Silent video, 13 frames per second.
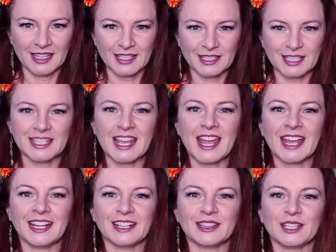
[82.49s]

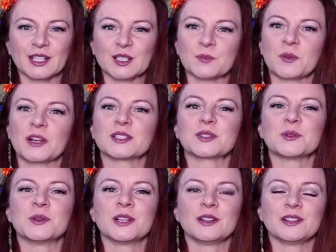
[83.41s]
Today, the expressed
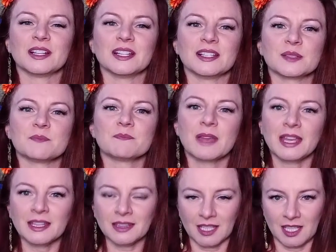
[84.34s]
oil is
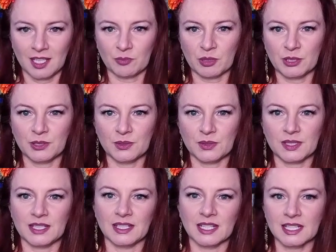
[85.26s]
mainly produced
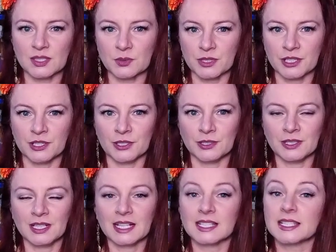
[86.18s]
in Israel,
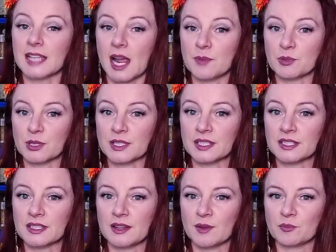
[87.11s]

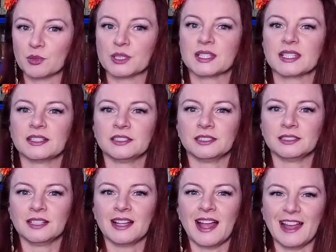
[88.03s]
Cyprus, Brazil,
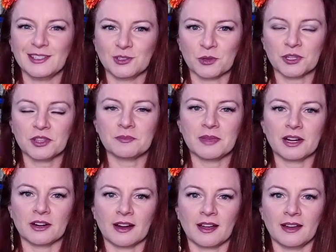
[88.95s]
and North
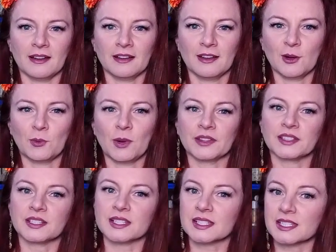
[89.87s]
America, while the
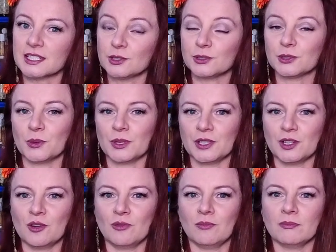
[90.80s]
distilled
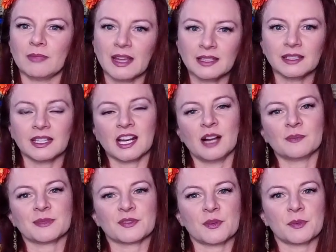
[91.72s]
oil mainly
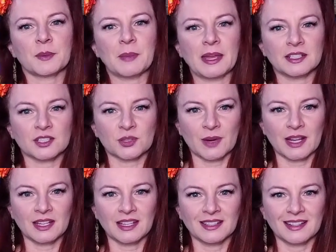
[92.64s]
comes from the
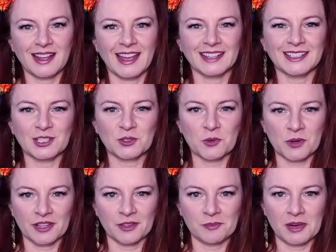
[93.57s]
Mediterranean and in
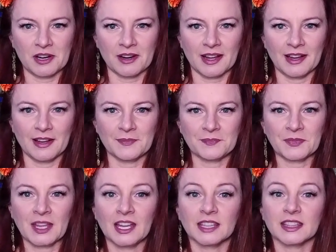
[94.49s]
North America.
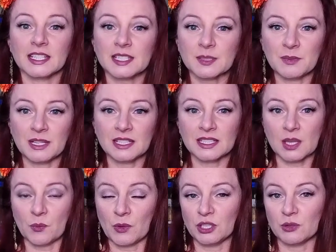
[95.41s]
This means
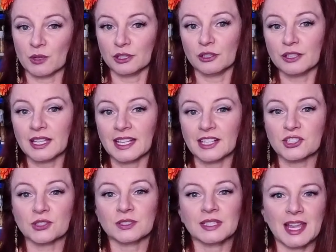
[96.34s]
that when you are looking at
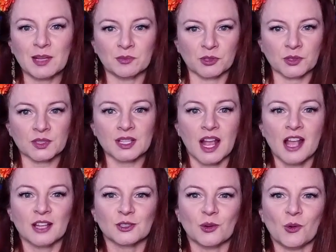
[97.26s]
your labels,
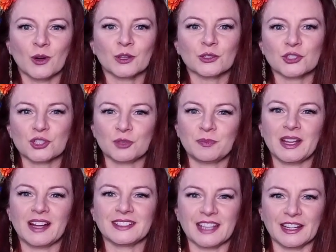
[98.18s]
the oil should be
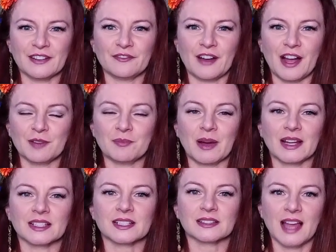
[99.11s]
identified by
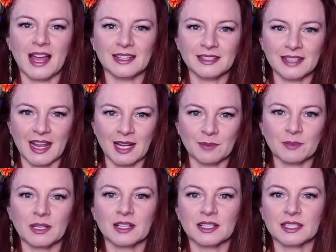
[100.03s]
its Latin name,
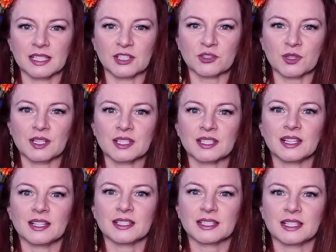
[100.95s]
Citrus
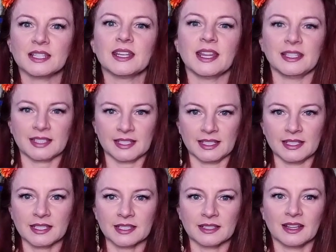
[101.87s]

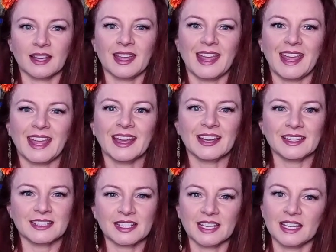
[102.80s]
sinensis,
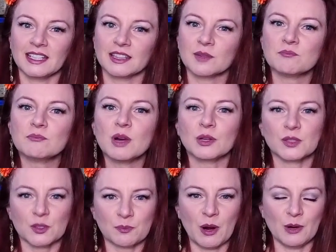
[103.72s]
and the
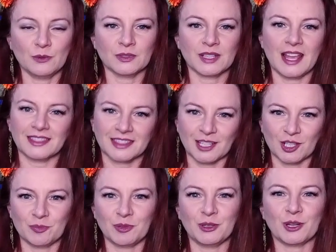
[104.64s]
most potent and
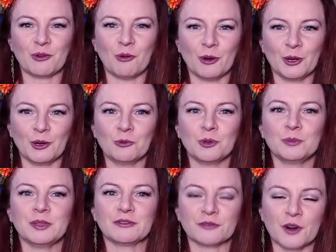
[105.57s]
therapeutic oil will
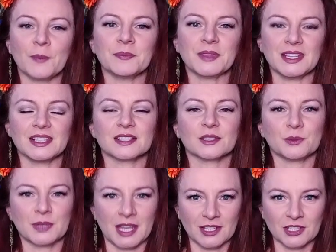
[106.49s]
be from these
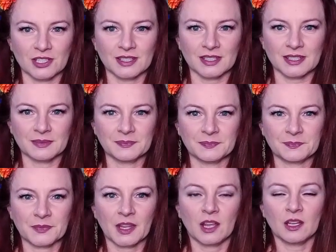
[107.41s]
locations.
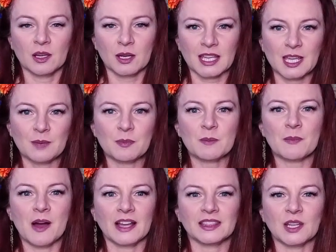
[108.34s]
Keep in
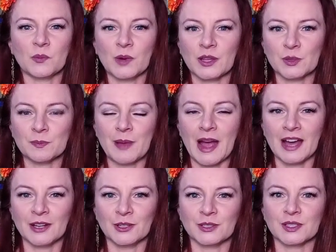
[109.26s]
mind that weather
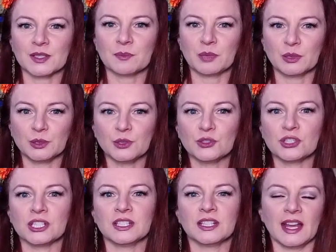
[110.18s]
patterns,
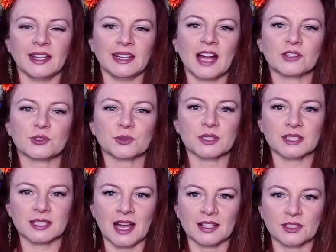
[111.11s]
pollution, and natural
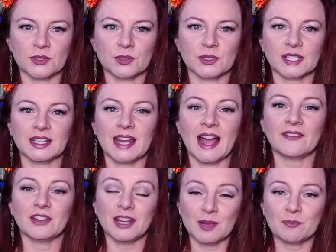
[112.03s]
disasters can have
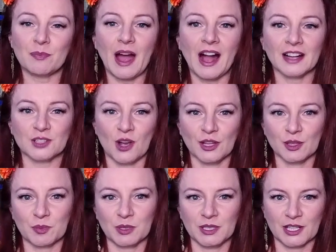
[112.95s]
an impact on the
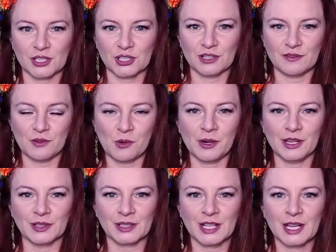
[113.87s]
production of
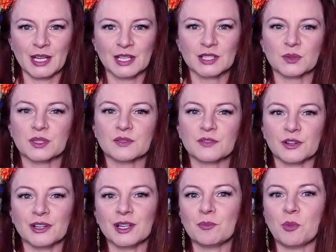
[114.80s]
oil, so it's
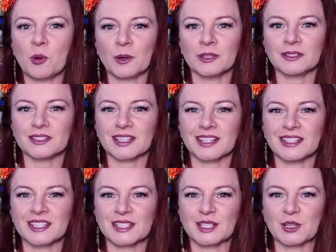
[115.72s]
very important to
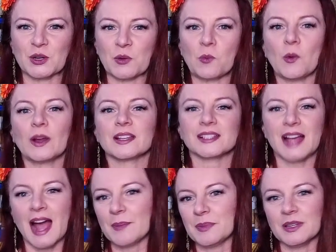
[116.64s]
consider what is
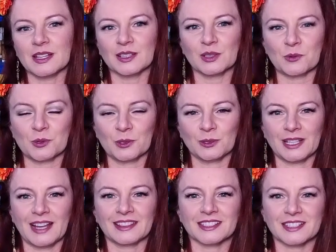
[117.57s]
happening in the world
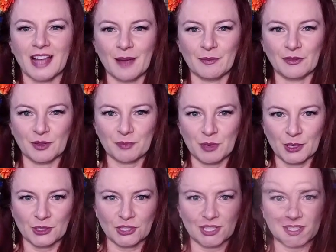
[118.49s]
at the time of your
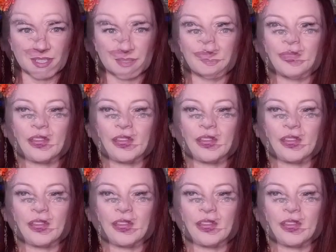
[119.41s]
purchase.